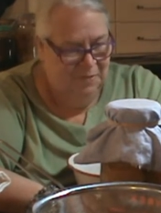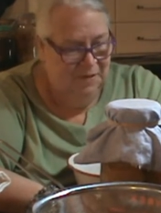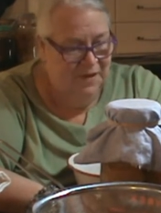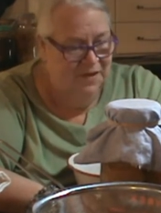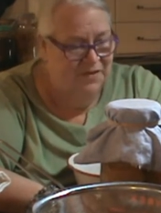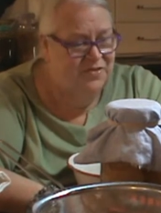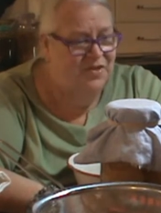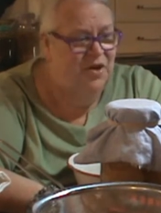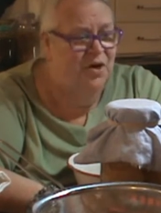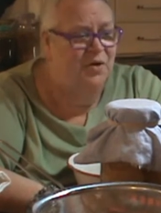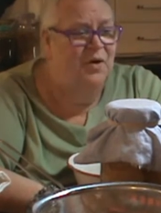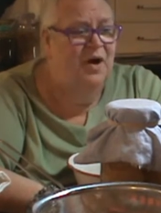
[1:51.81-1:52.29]

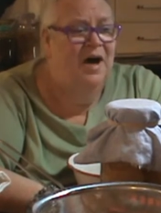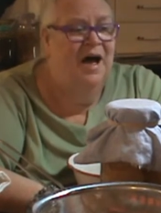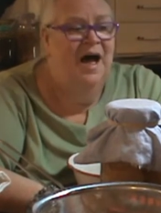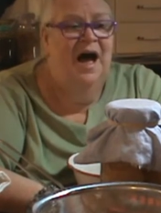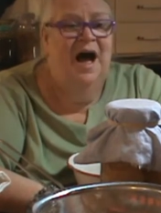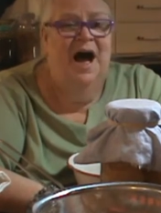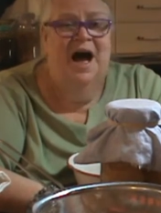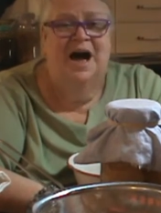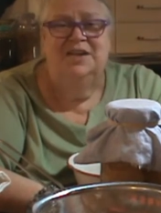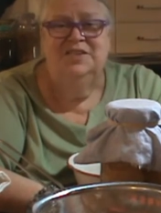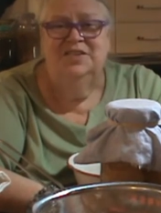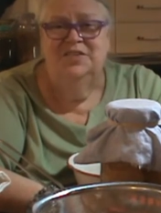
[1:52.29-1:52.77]
so
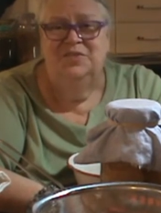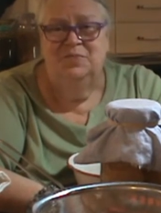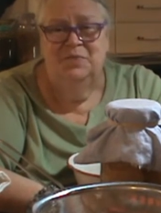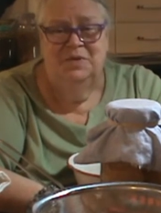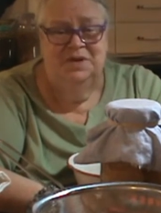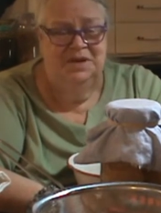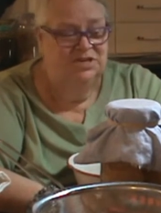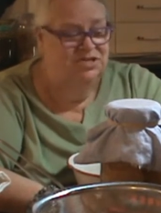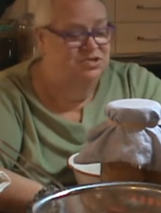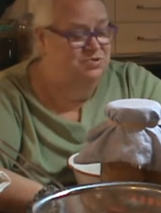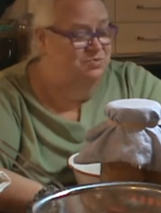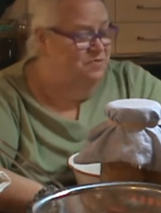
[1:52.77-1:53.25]
I just
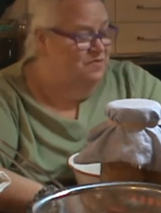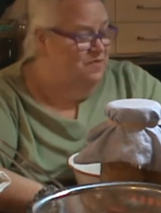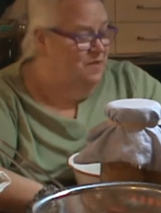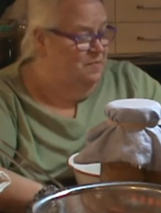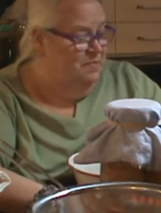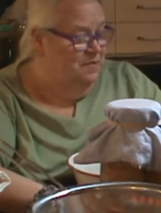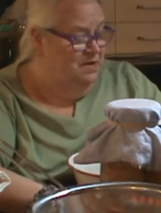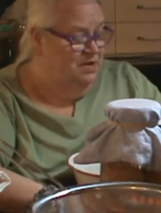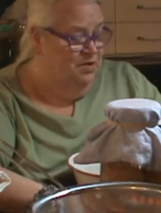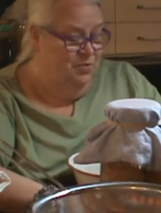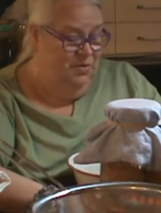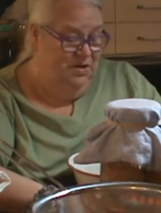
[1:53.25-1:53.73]
want to do
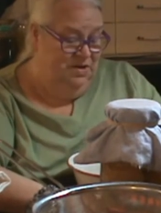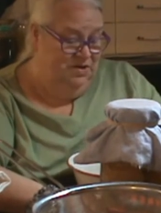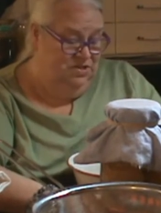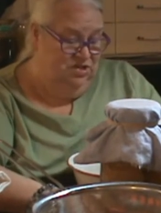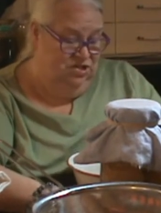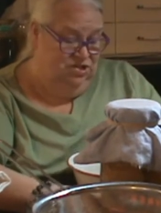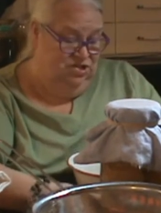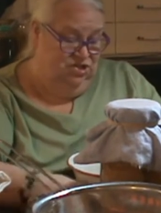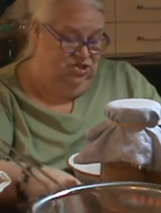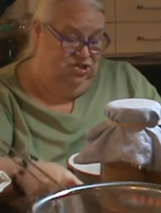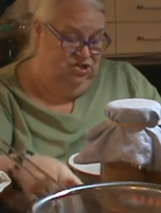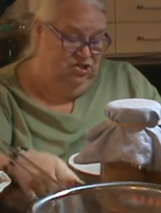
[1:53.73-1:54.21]
something quick
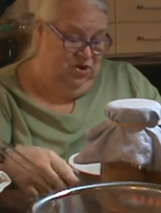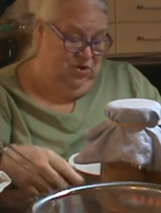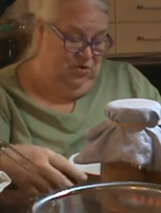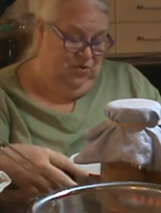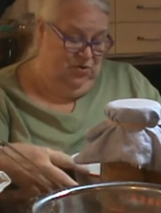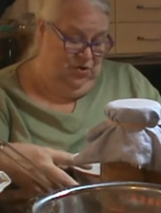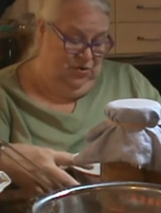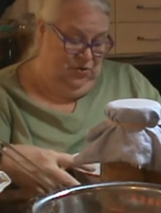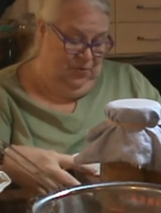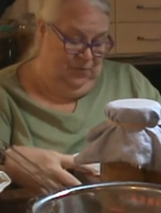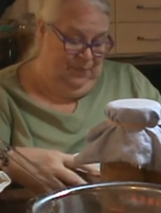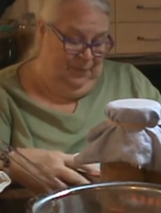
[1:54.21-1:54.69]
just to show
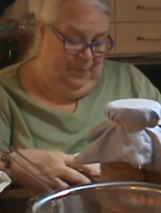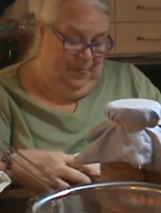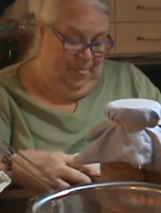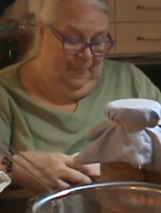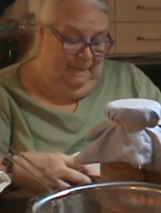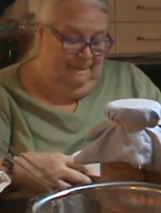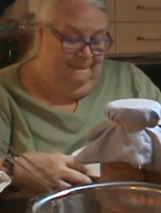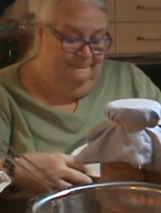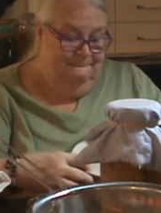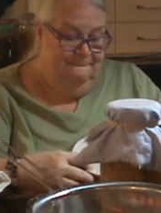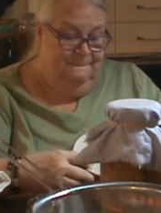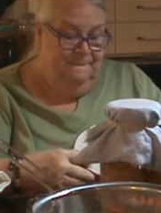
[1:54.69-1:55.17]
you
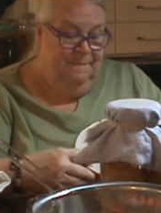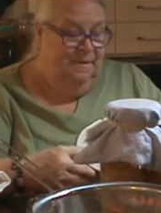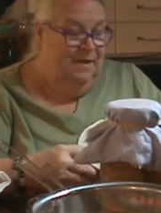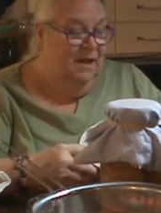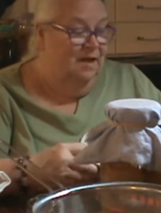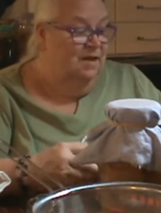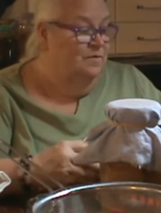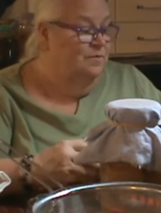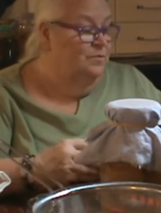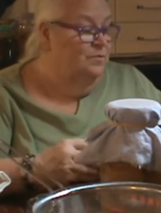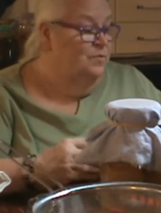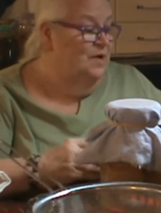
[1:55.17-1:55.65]

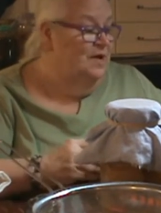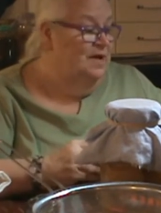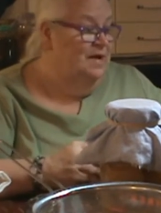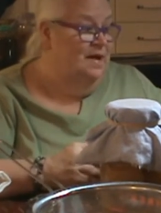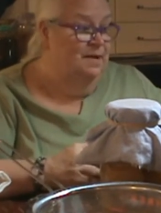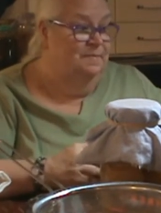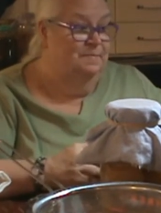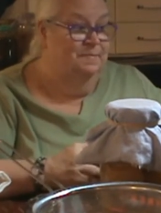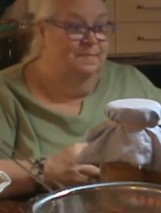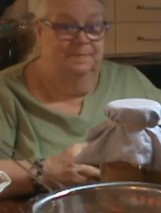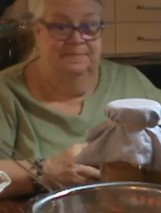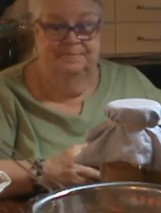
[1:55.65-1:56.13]
what
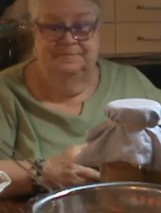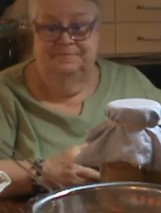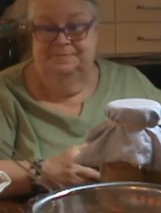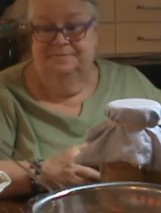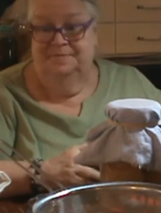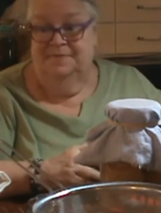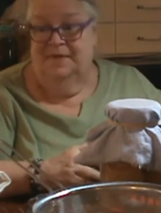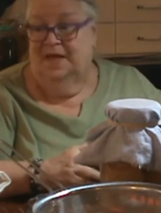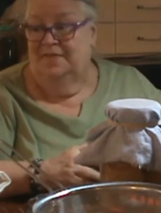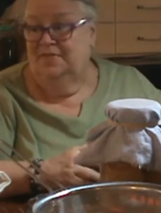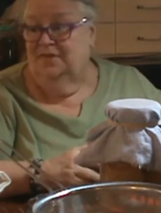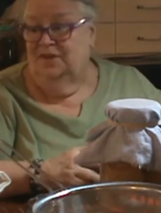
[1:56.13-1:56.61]

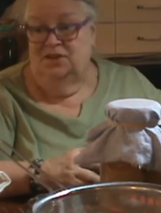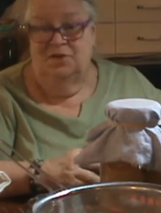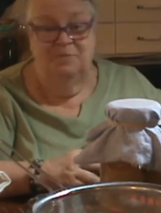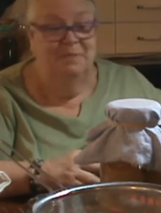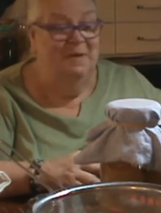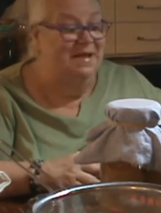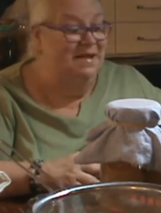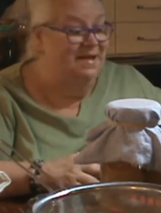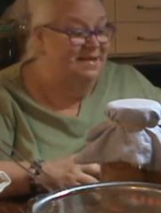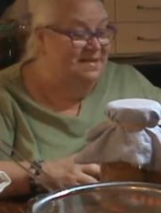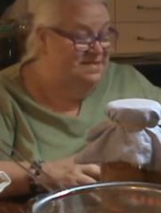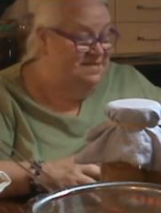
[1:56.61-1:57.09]
I thought you
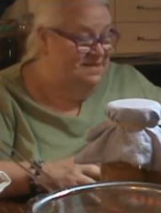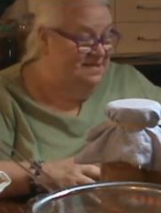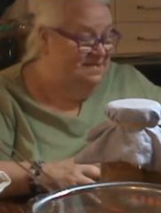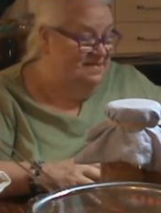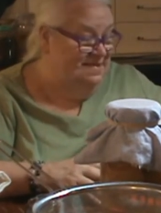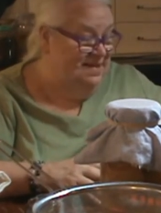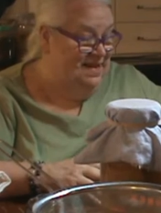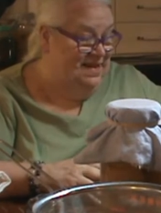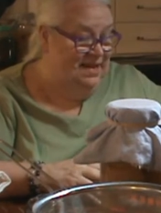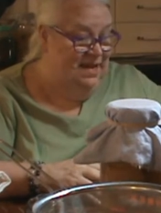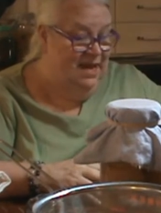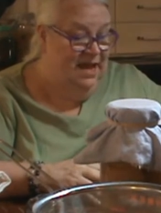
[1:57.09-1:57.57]
might like to
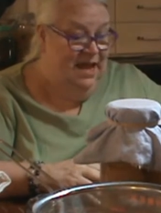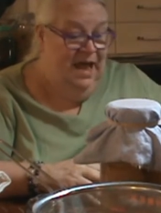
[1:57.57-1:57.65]
see.